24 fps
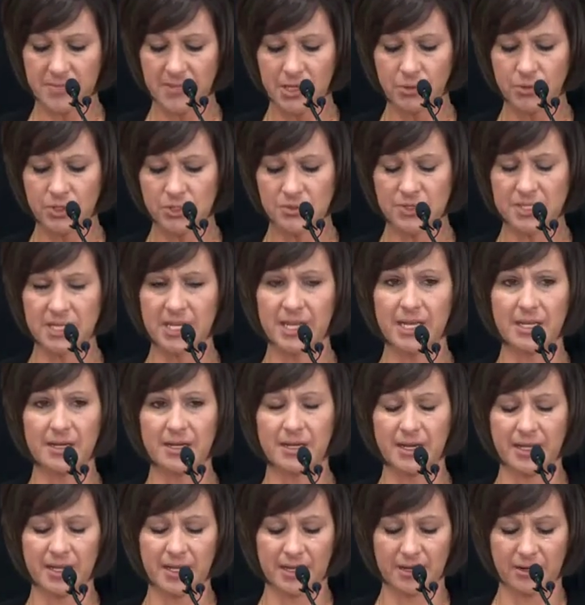which was the
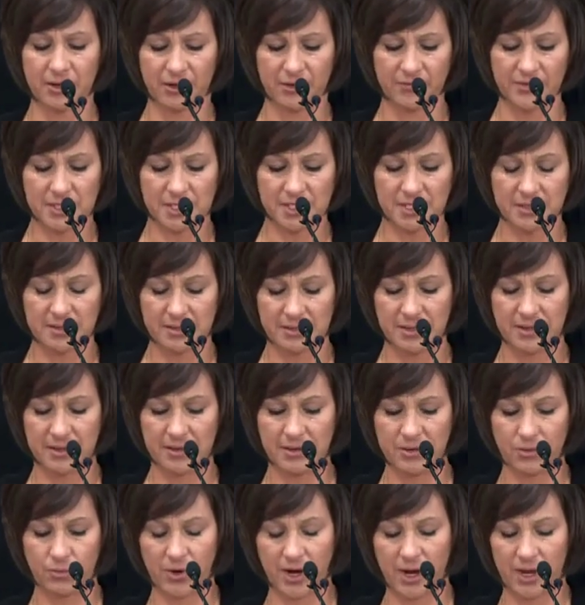hand-in-hand office
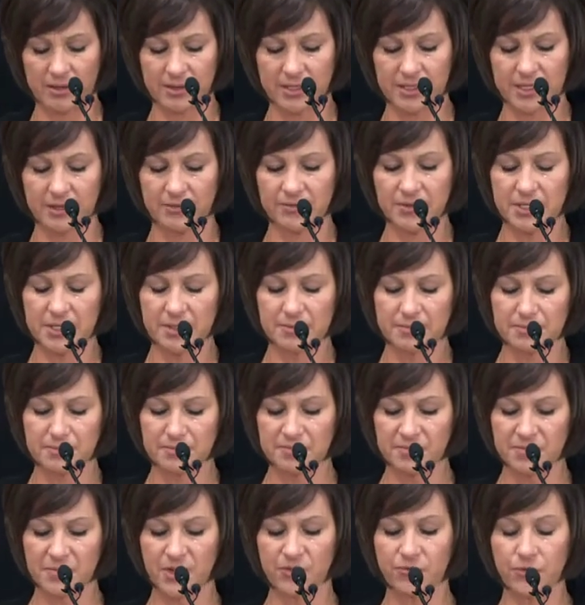where I lived,
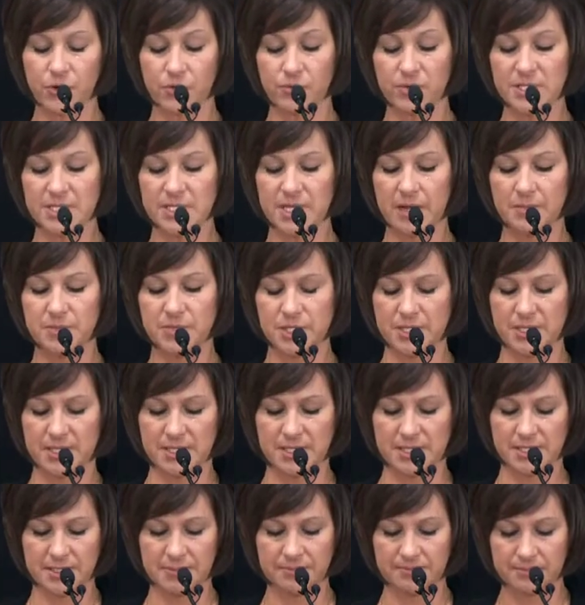for a
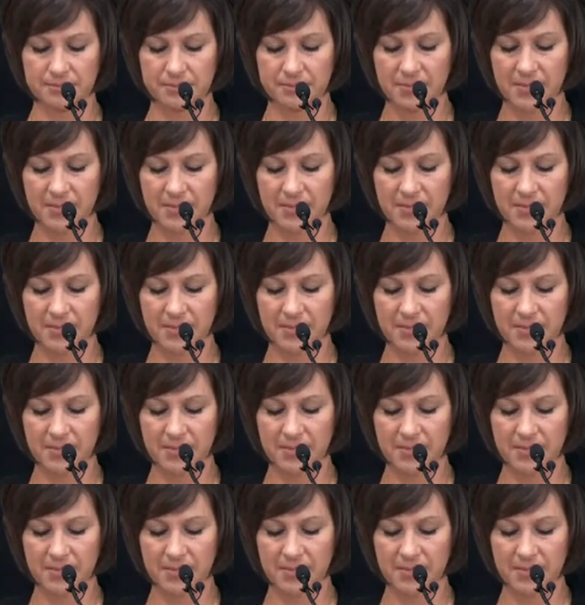receptionist.